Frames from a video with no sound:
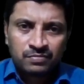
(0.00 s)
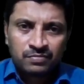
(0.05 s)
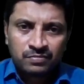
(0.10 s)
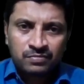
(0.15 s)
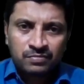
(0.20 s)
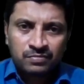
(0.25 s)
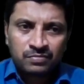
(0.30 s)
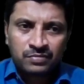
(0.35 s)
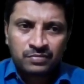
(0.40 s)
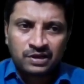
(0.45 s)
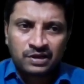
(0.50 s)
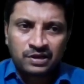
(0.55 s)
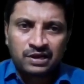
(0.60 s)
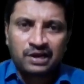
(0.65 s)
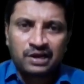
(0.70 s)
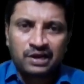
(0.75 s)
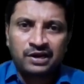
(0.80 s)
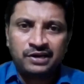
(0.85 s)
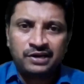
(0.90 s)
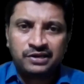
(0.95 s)
The
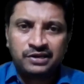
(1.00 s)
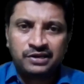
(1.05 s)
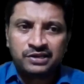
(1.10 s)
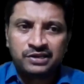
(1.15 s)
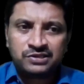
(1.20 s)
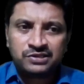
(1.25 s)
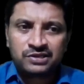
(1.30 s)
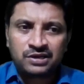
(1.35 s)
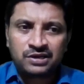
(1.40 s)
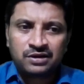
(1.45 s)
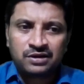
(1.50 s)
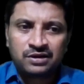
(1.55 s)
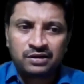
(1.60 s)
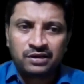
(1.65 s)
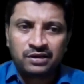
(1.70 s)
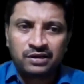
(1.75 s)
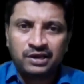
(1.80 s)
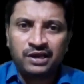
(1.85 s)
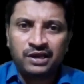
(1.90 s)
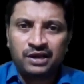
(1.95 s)
candidate keys are
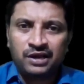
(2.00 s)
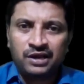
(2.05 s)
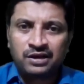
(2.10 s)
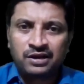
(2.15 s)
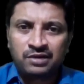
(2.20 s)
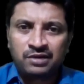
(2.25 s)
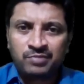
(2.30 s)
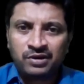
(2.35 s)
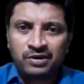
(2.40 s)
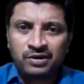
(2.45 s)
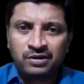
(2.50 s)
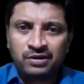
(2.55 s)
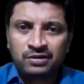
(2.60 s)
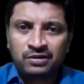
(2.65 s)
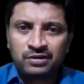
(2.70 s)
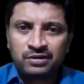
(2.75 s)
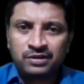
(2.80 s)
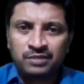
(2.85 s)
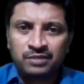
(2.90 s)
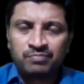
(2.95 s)
A comma
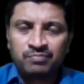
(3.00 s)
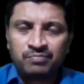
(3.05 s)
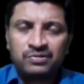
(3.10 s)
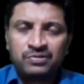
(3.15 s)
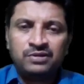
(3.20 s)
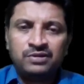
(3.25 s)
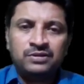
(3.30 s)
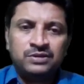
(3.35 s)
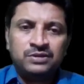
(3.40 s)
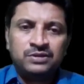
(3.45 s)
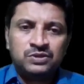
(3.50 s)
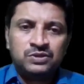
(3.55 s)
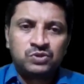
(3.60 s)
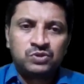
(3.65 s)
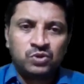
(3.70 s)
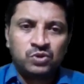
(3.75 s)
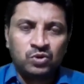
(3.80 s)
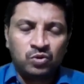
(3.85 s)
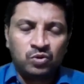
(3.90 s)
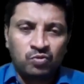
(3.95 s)
E.
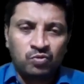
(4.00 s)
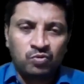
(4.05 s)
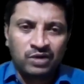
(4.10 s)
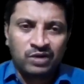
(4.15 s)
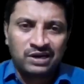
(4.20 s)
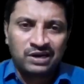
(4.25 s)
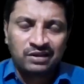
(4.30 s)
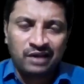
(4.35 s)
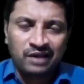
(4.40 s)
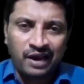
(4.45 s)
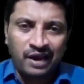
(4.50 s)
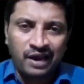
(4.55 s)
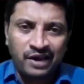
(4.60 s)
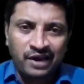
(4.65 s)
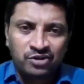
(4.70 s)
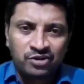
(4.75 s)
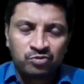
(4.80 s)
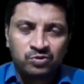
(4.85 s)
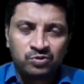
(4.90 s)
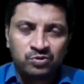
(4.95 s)
So what are the
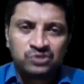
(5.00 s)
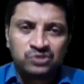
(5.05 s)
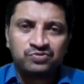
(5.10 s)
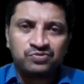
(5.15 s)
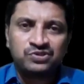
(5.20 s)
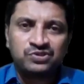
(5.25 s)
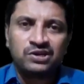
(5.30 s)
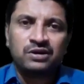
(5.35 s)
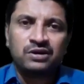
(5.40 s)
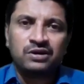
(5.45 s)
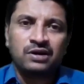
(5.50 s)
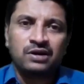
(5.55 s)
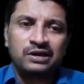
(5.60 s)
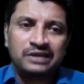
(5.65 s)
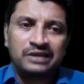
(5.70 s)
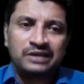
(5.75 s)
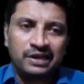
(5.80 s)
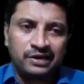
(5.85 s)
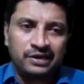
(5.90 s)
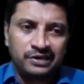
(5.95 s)
attributes which are not
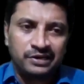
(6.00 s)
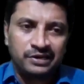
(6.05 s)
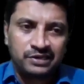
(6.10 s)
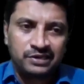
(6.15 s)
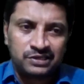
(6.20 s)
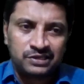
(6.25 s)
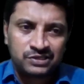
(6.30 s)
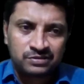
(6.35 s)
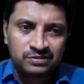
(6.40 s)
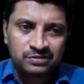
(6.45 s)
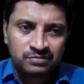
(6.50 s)
candidate keys?